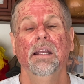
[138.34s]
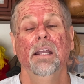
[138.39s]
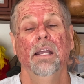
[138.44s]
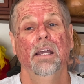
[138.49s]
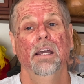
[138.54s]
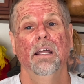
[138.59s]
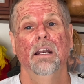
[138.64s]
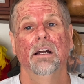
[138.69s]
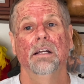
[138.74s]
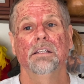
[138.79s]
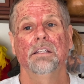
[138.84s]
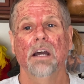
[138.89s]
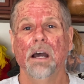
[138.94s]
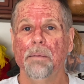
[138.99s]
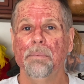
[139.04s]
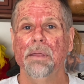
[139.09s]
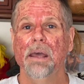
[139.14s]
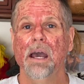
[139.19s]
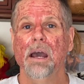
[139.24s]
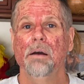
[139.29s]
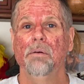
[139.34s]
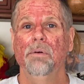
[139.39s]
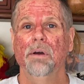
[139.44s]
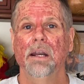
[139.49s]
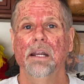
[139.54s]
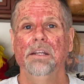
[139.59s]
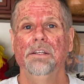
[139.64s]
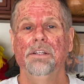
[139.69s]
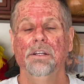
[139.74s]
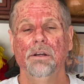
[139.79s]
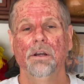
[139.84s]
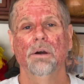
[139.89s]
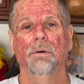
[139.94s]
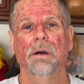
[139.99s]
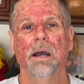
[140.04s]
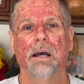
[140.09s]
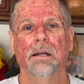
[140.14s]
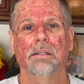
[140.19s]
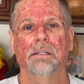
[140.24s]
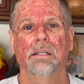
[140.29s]
And on top of that, when I do go
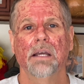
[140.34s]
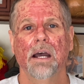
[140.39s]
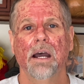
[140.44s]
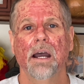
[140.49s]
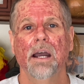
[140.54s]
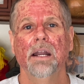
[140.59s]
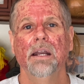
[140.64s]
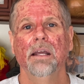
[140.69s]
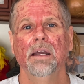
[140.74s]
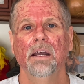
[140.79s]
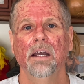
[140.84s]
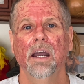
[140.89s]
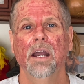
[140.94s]
outside, I